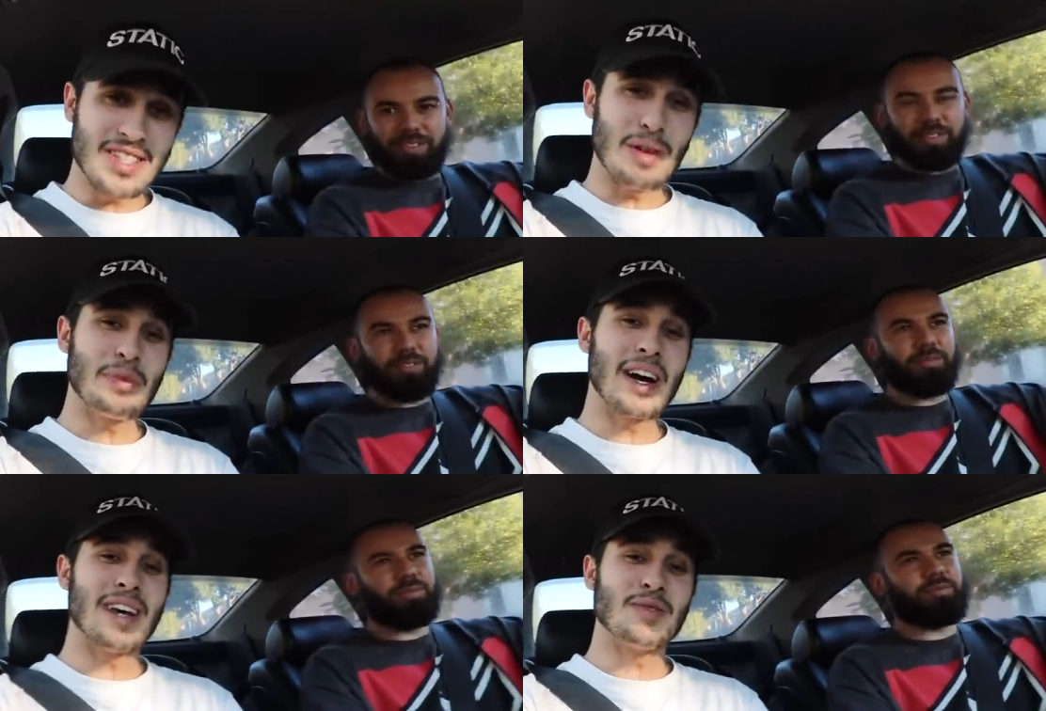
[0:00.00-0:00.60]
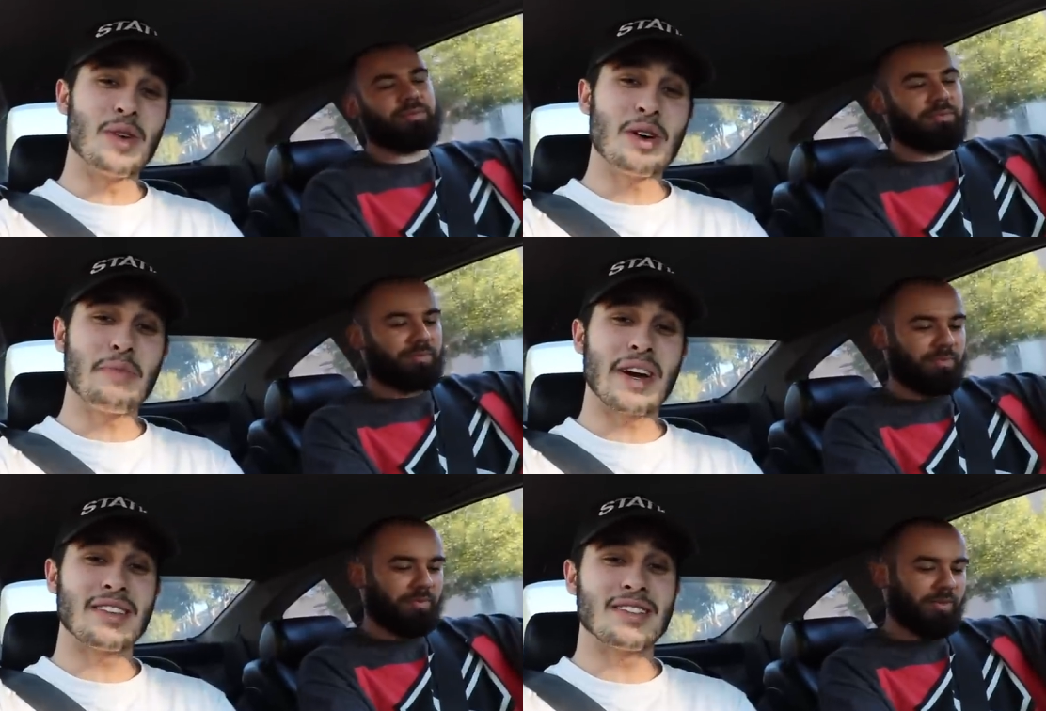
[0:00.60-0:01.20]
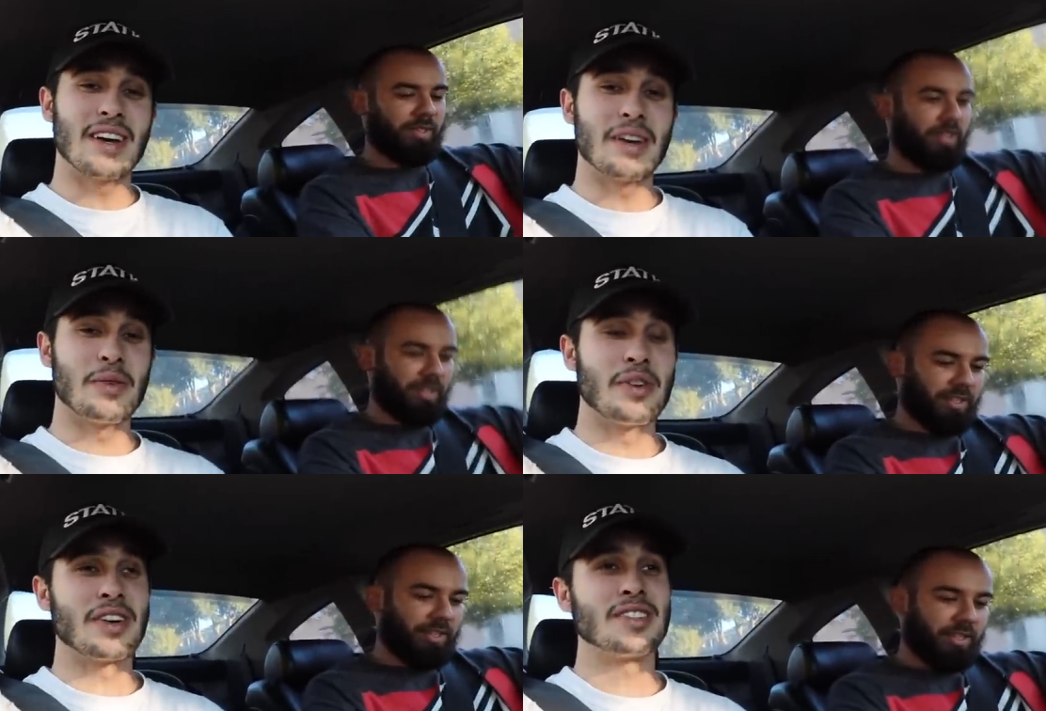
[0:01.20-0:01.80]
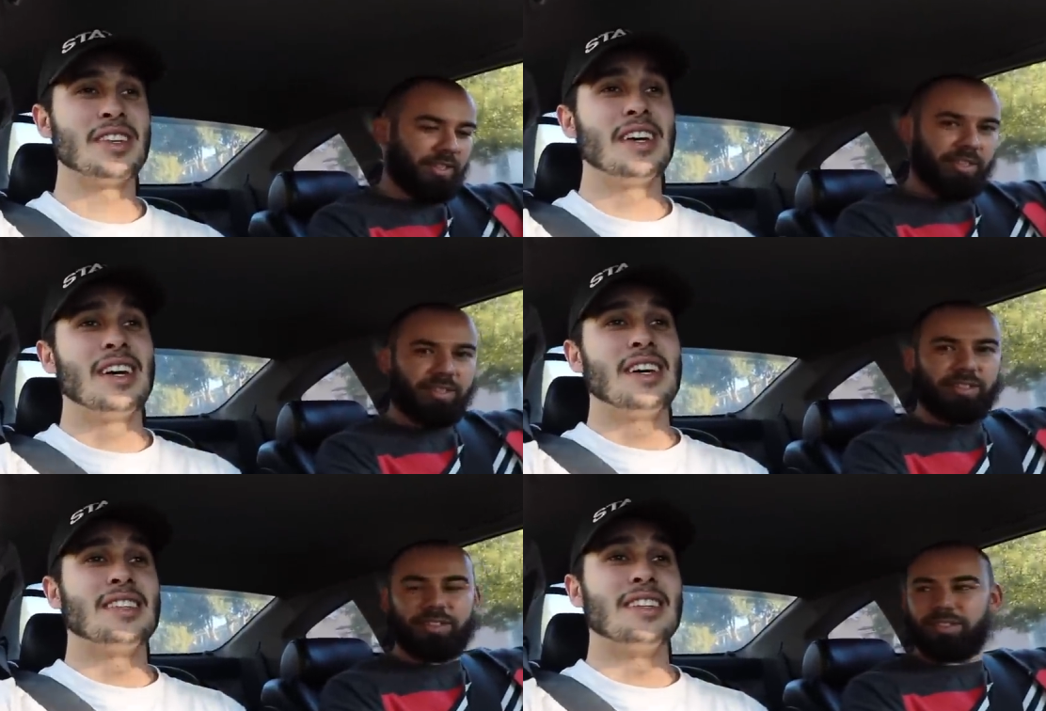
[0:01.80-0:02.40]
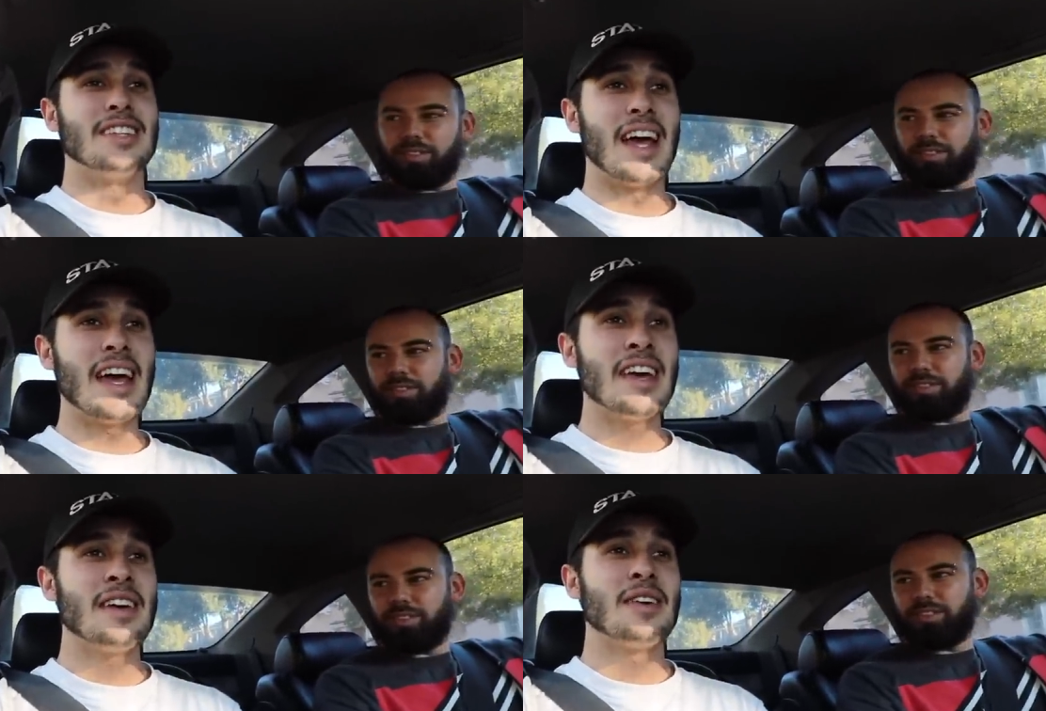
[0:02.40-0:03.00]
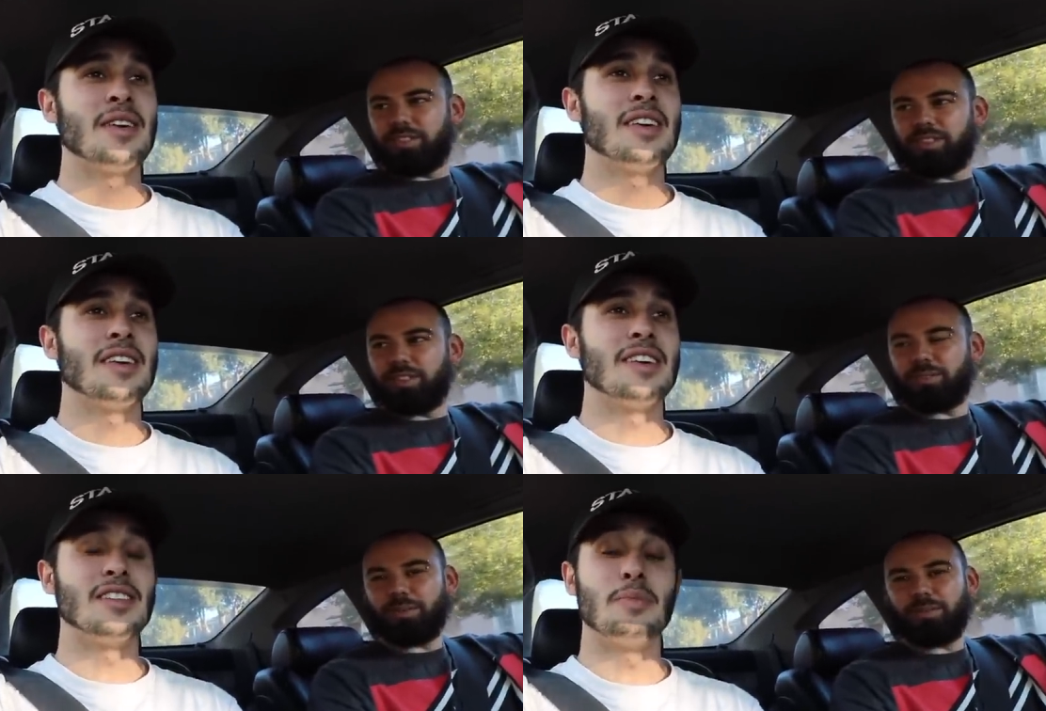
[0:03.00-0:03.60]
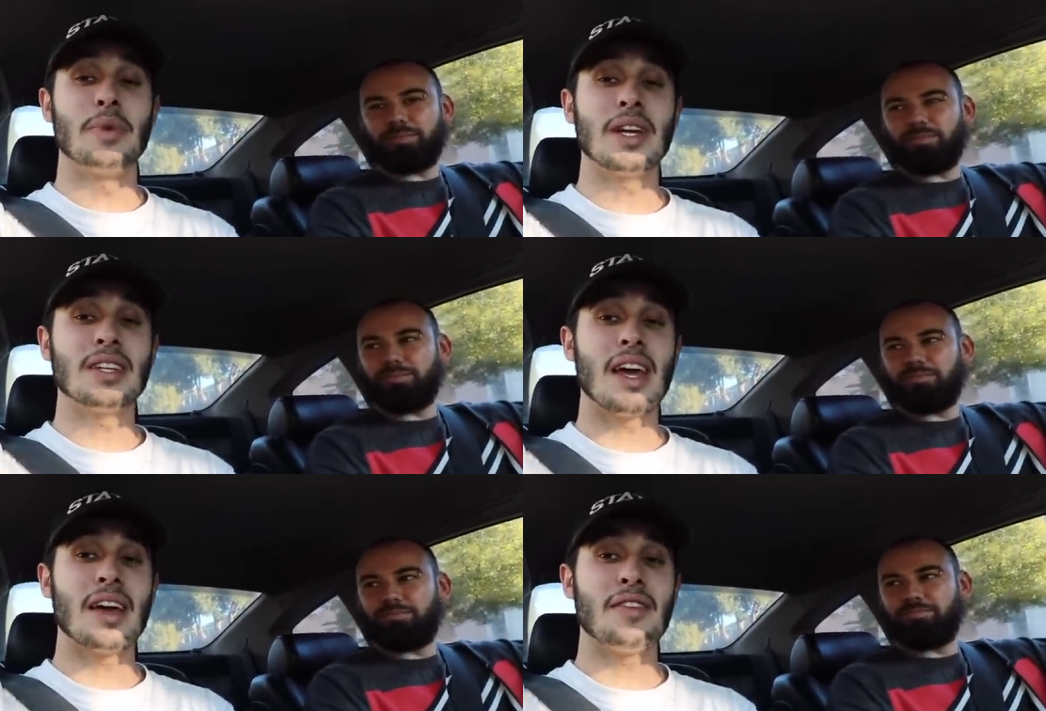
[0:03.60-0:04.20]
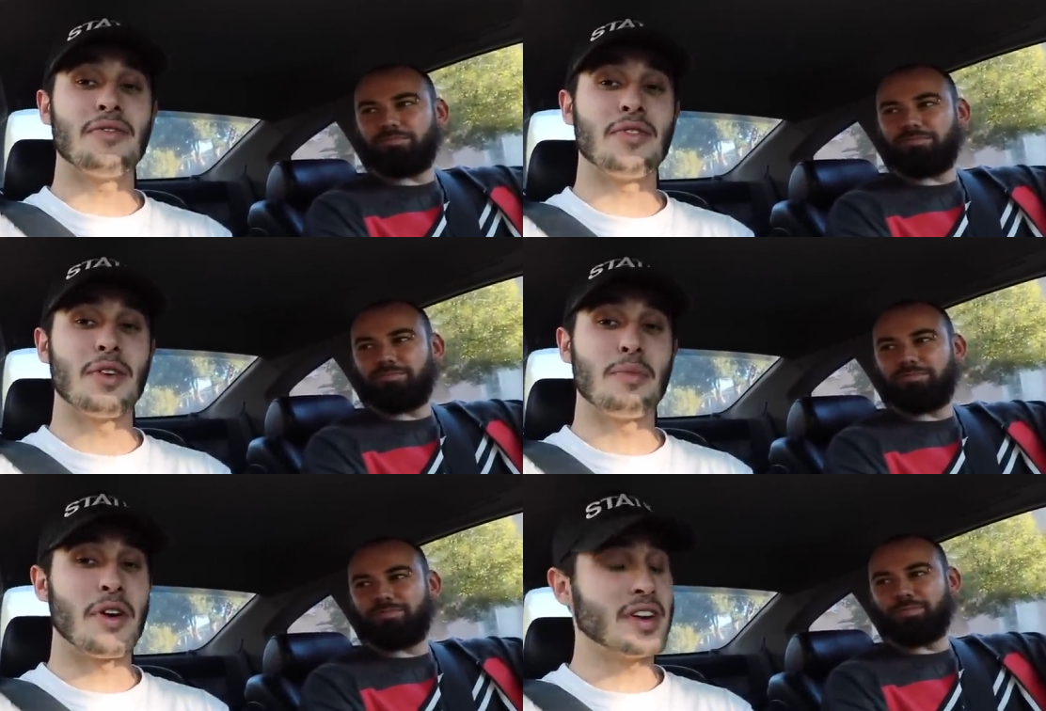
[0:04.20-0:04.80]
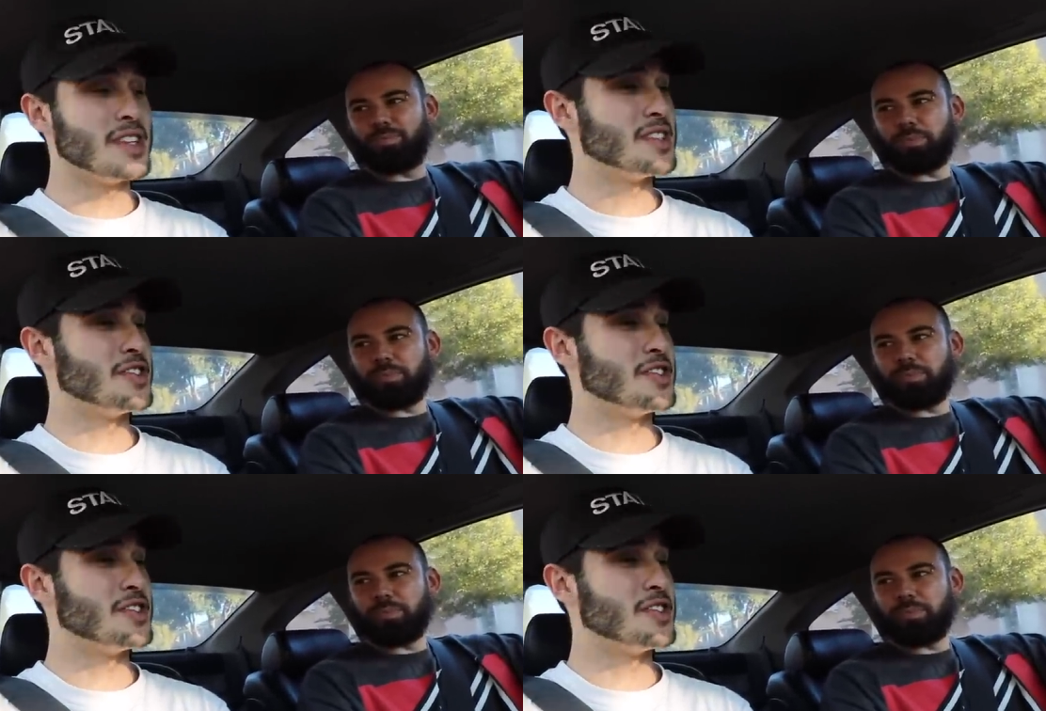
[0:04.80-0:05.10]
Speaker 1: up, guys? Welcome back to Static Works. Today is a big day for Martin's